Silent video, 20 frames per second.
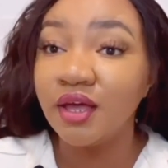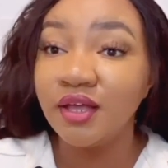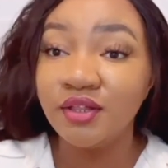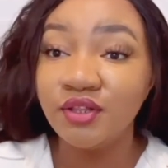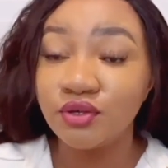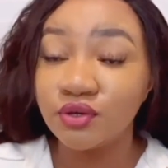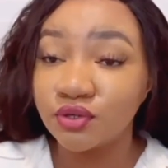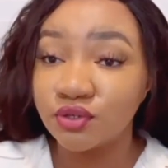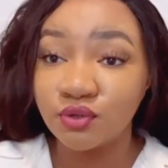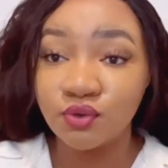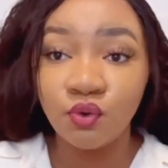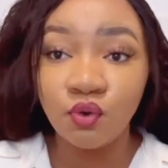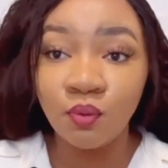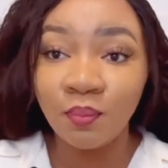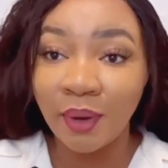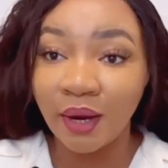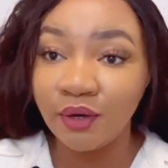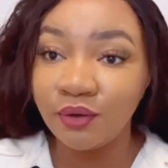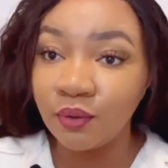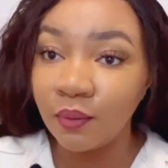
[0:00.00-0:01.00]
your school
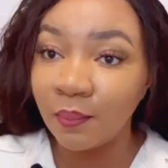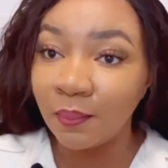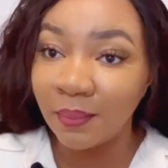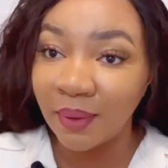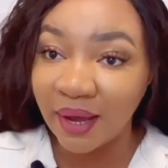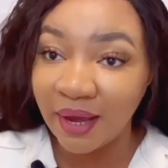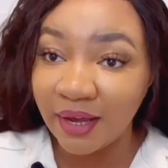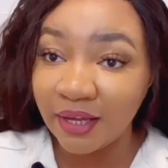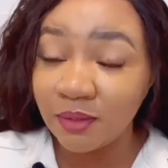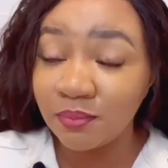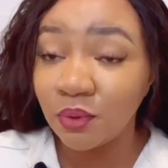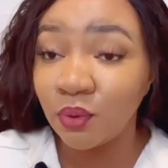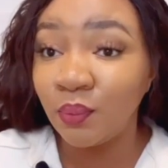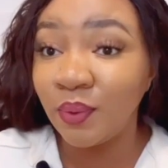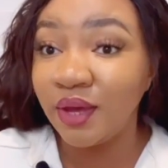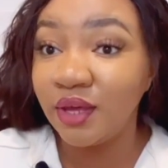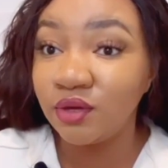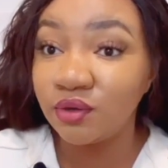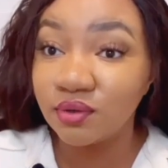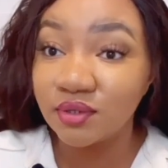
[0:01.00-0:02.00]
might not mind, but
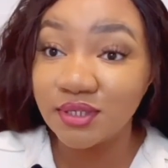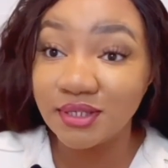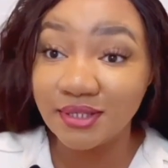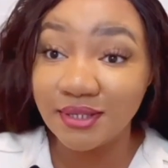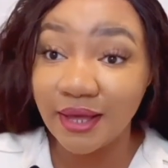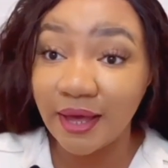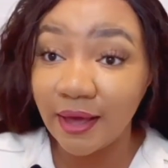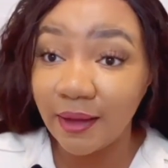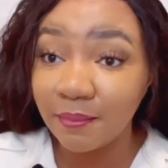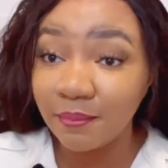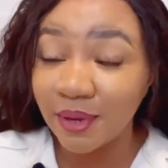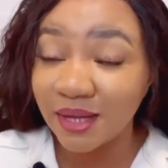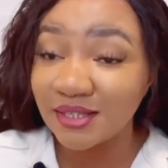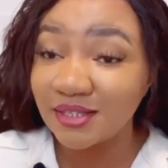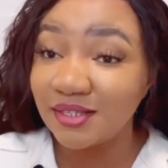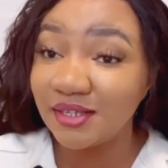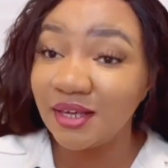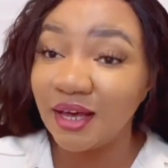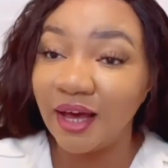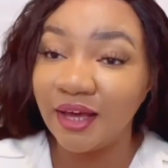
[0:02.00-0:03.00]
when you go to the
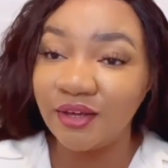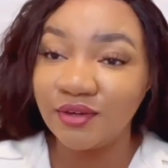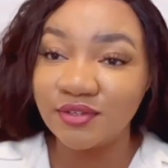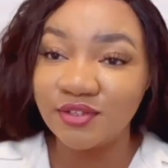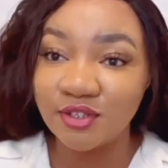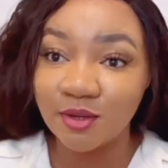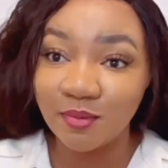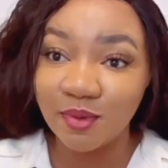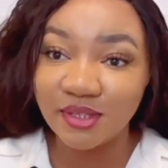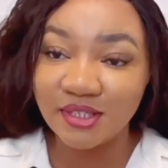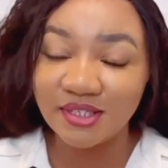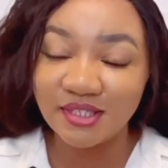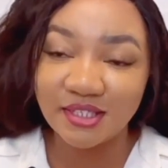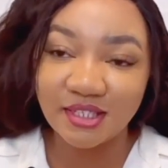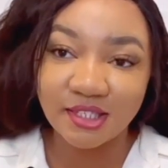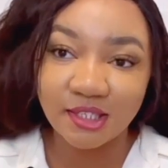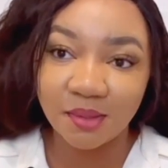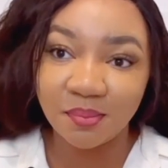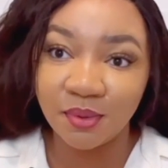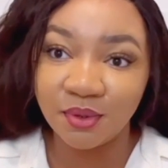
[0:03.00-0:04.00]
embassy and you're submitting the
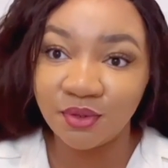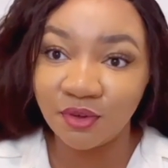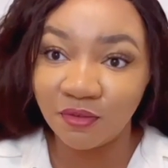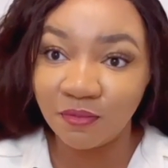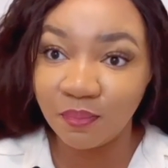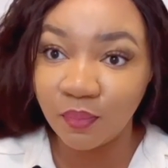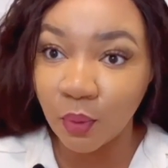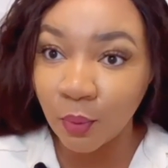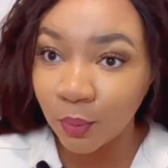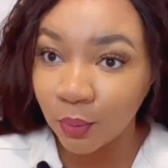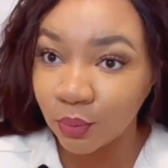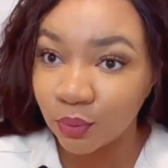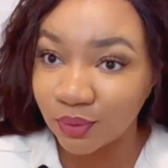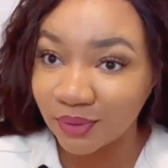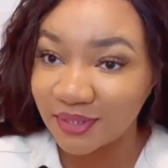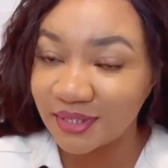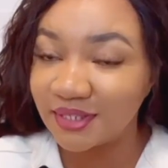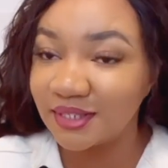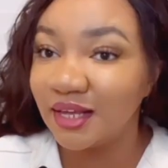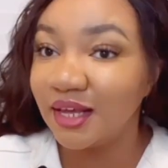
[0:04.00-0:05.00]
statement of
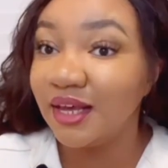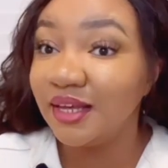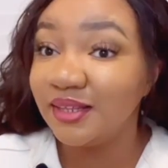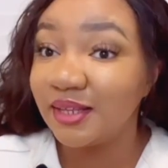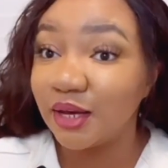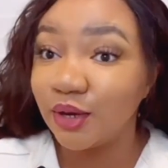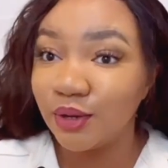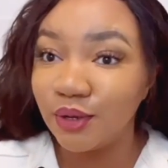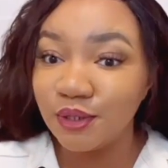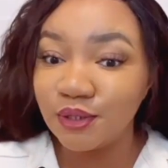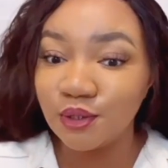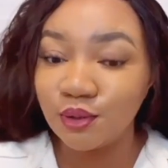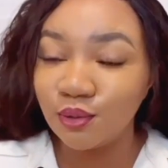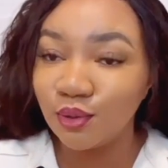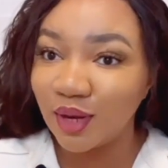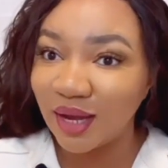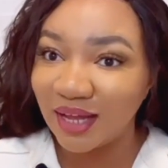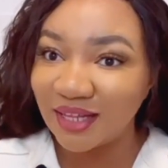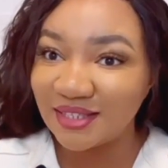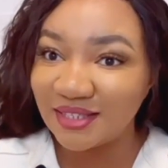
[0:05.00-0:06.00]
purpose, they're going to
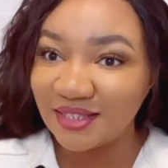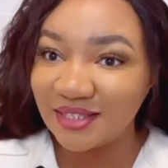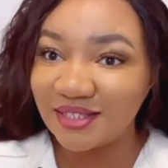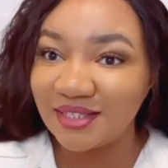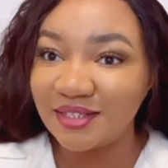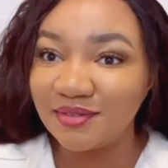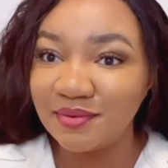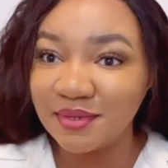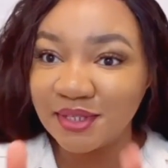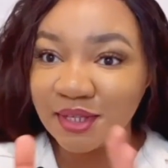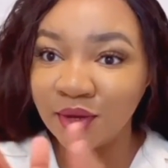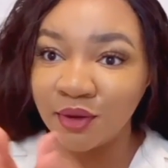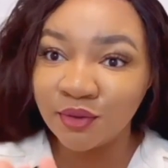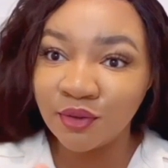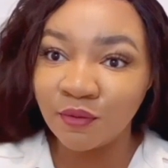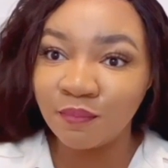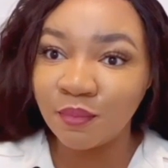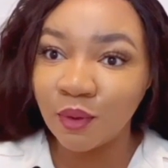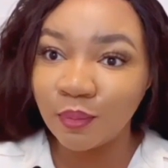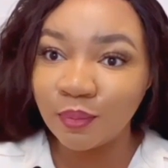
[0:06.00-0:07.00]
look at it. If the
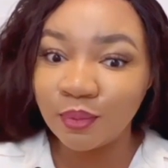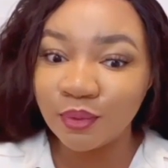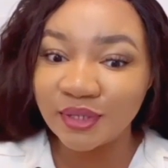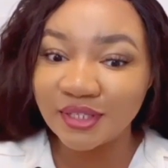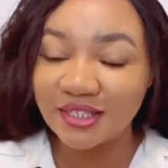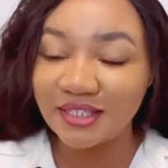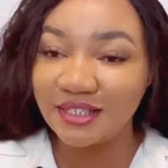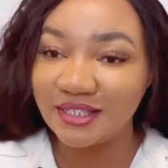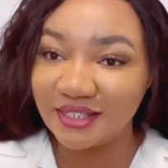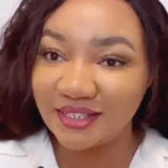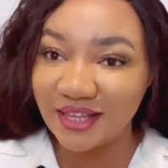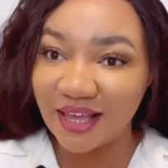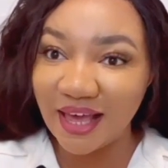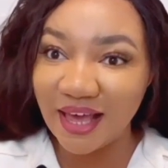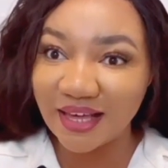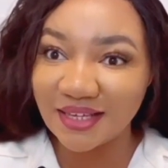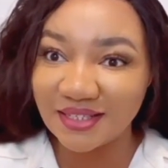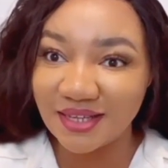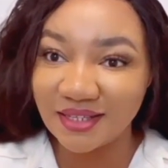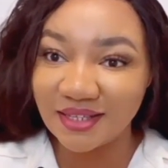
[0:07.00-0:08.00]
statement of purpose is the
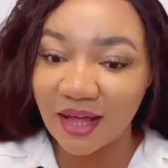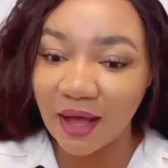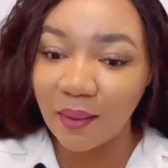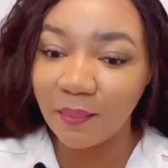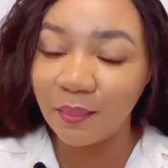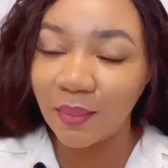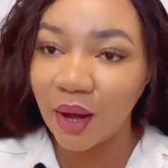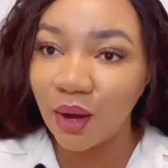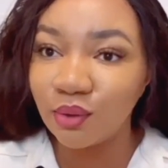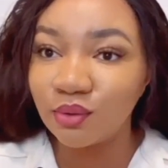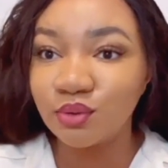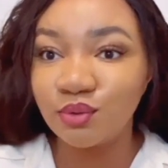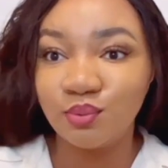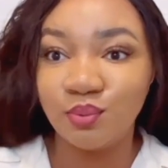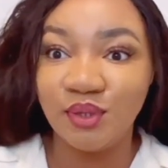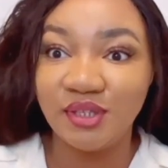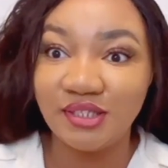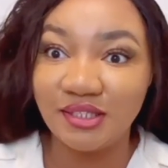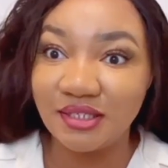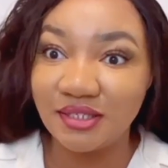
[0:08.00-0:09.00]
exact
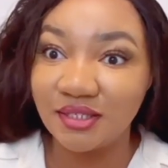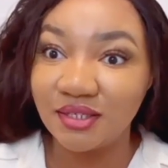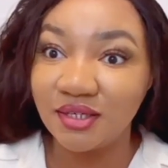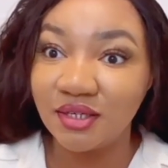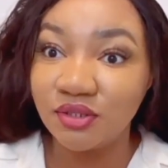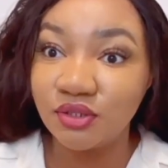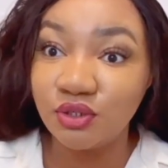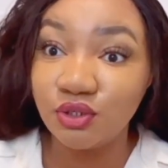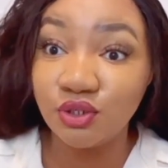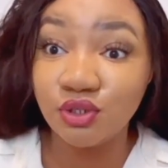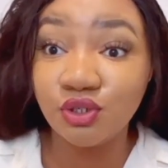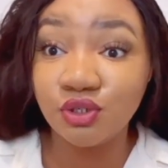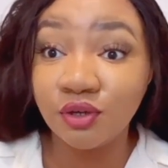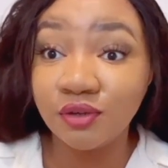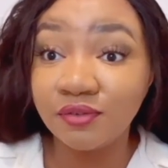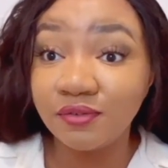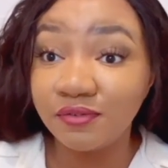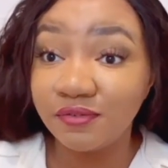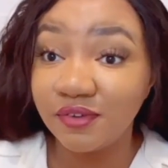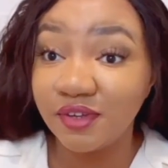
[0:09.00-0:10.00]
amount with the
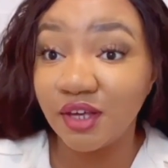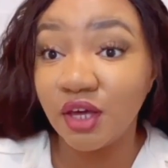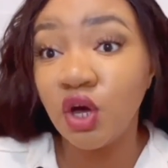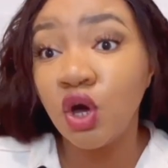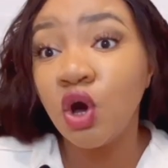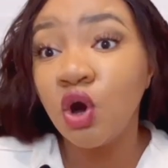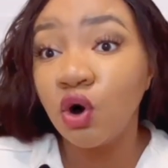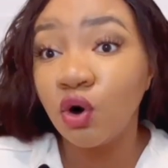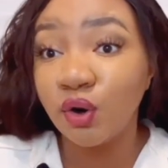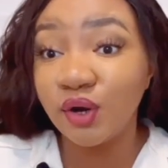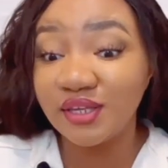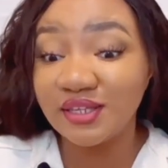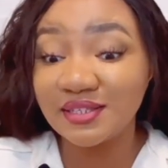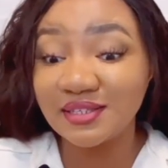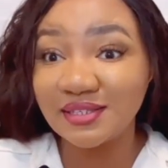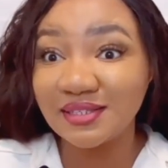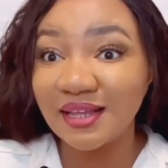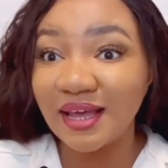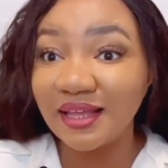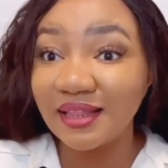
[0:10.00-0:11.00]
tuition fee, or
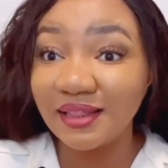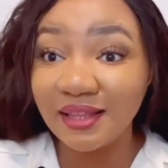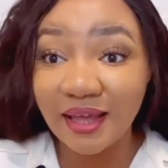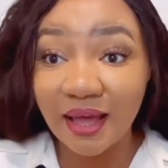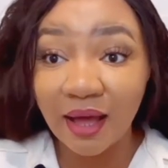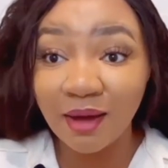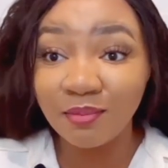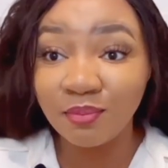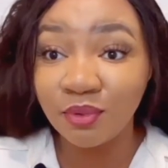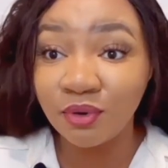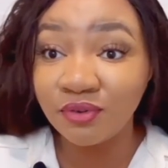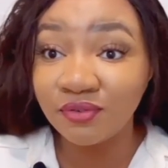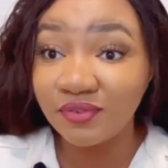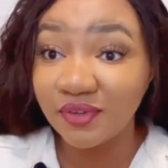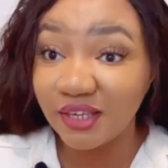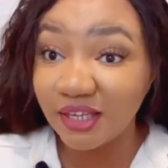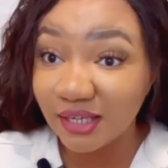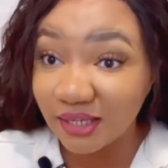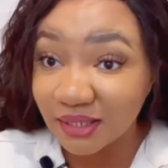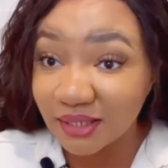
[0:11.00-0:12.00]
is slightly
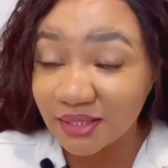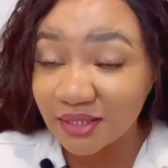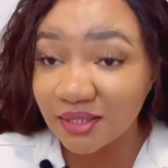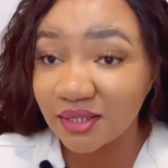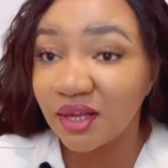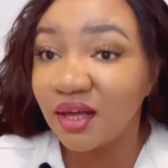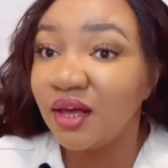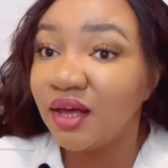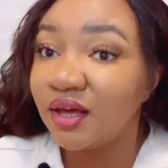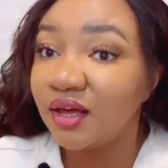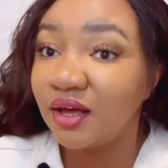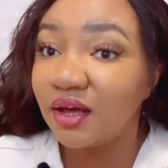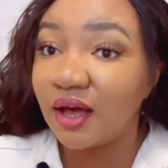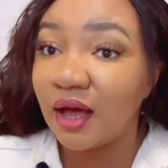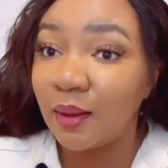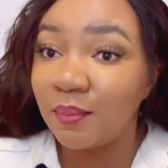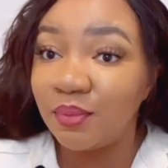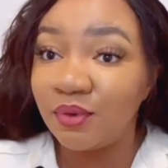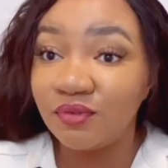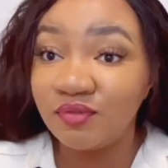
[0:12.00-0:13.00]
above it,
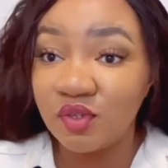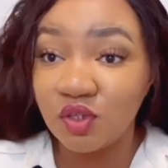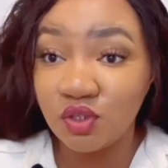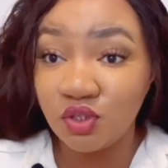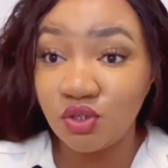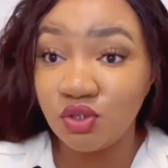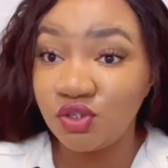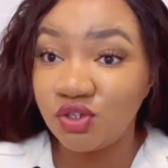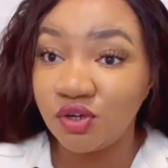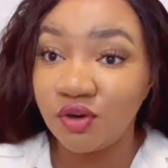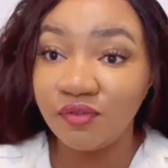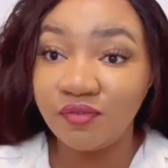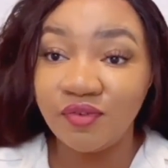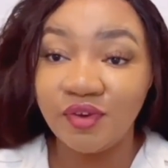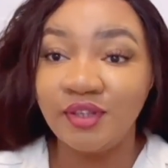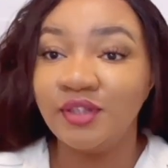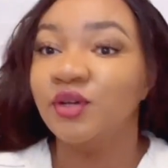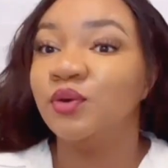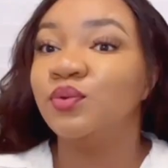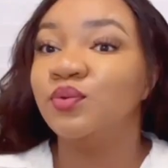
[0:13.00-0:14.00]
above the tuition fee,